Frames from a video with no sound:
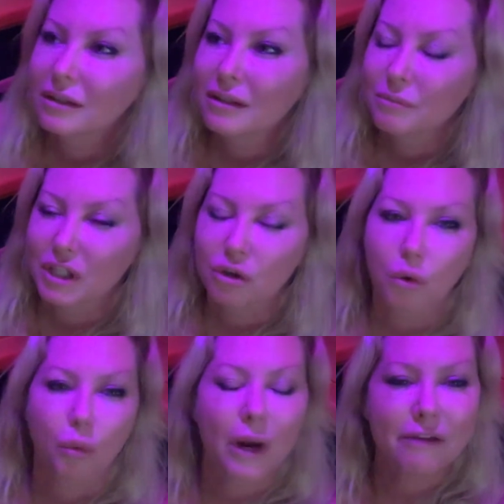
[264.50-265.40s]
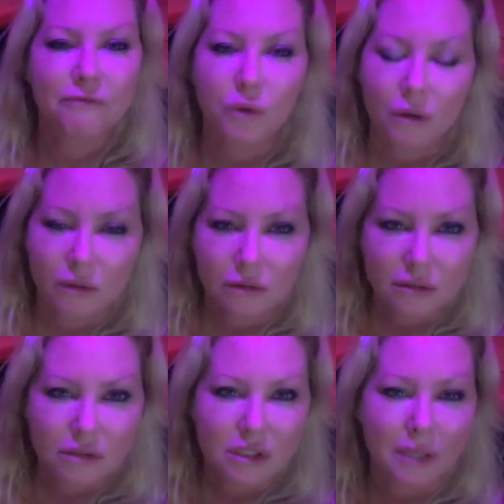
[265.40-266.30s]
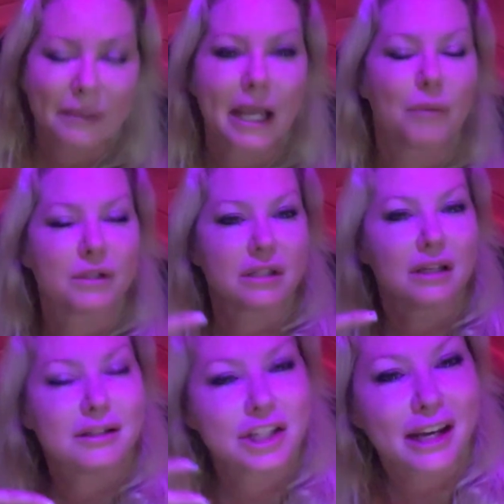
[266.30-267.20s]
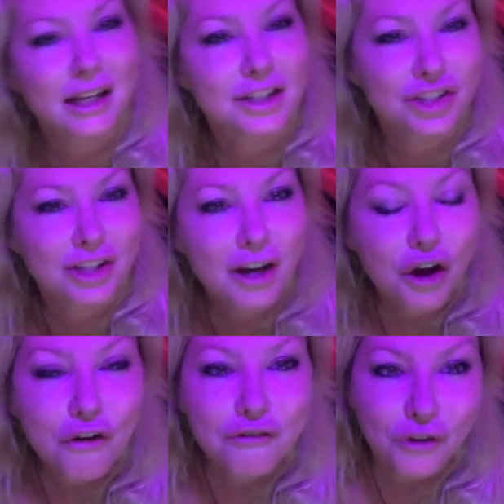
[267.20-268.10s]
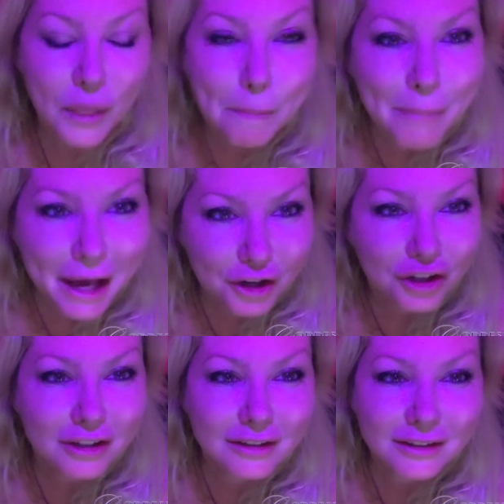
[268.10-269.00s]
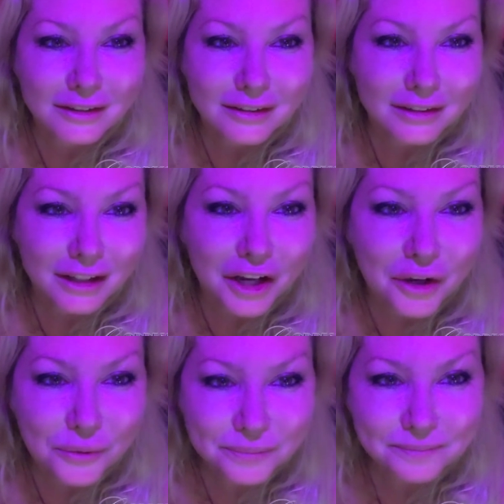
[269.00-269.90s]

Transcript: be grateful to be able to change for the better, you know?